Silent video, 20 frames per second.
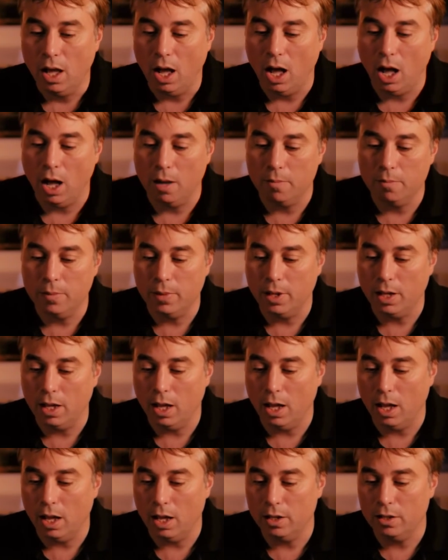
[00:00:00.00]

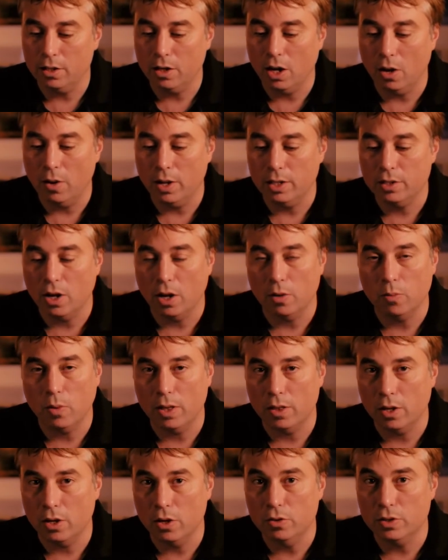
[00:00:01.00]
It's on
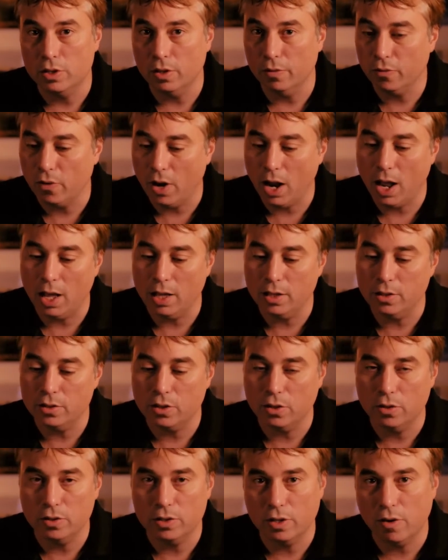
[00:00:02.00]
whether who's your
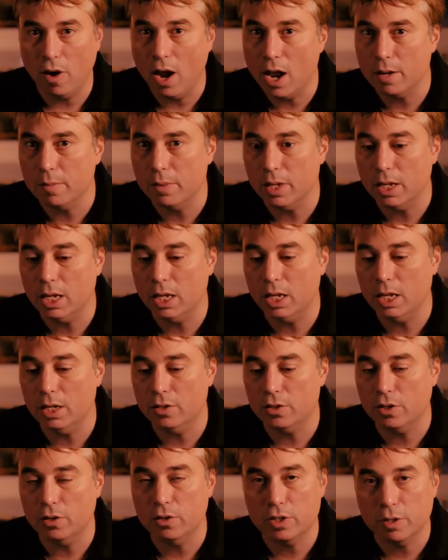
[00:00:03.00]
friends, who's your
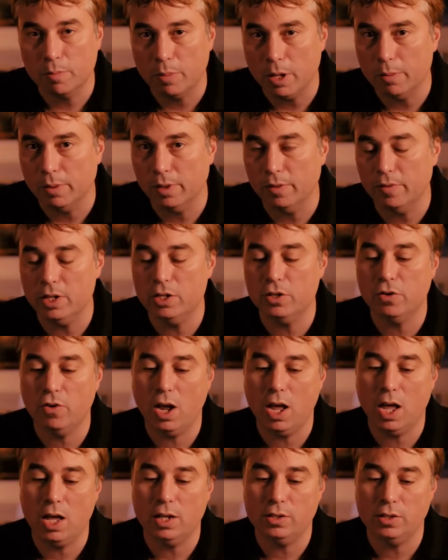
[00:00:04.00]
enemies, who's your people of
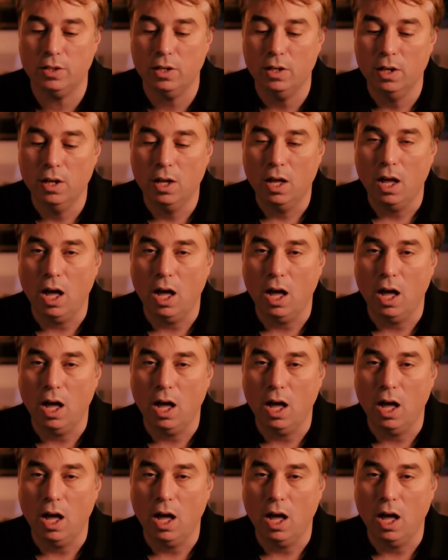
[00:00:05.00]
interest.